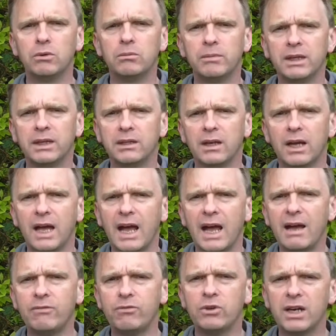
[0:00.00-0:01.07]
That will mean
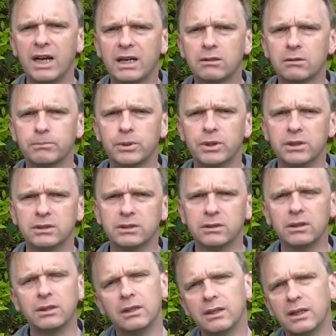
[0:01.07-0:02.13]
every adult
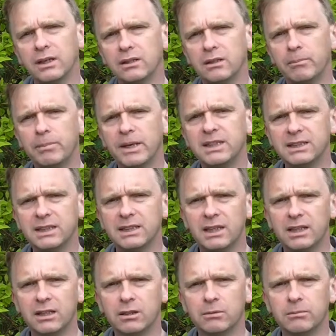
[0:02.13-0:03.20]
person getting a
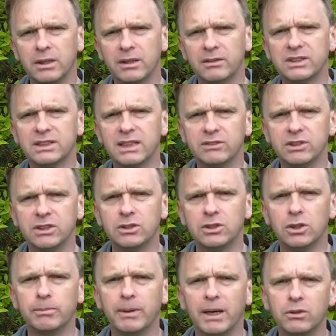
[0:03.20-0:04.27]
basic income of
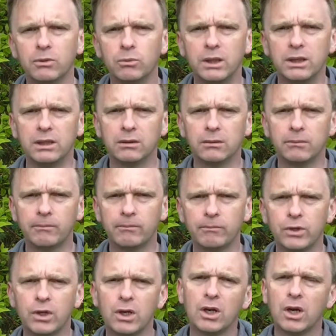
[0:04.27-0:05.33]
£72 a week,
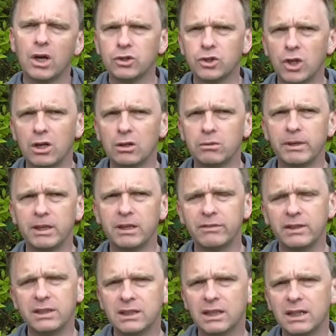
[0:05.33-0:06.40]
child
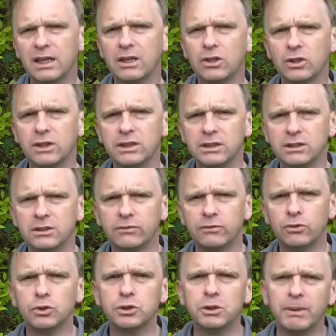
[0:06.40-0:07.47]
benefit increasing
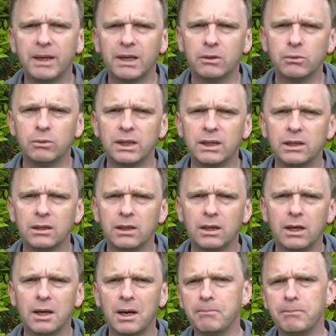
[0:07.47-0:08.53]
to £40 a week,
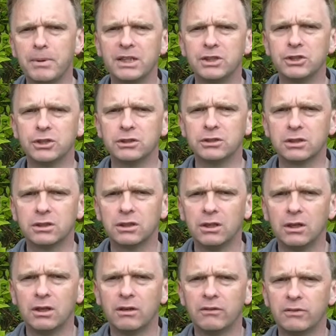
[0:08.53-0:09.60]
and
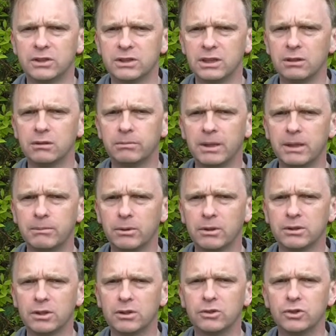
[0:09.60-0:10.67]
pensions for single
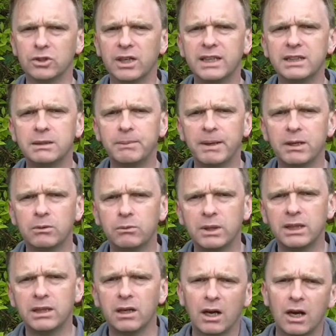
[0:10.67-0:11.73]
people at
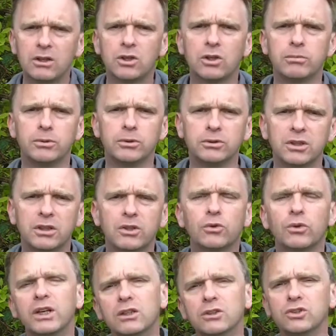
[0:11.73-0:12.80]
£180 a week and couples
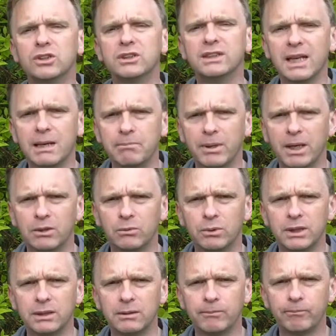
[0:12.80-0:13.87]
at
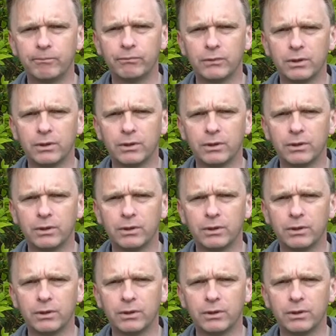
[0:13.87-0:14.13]
£310 a week.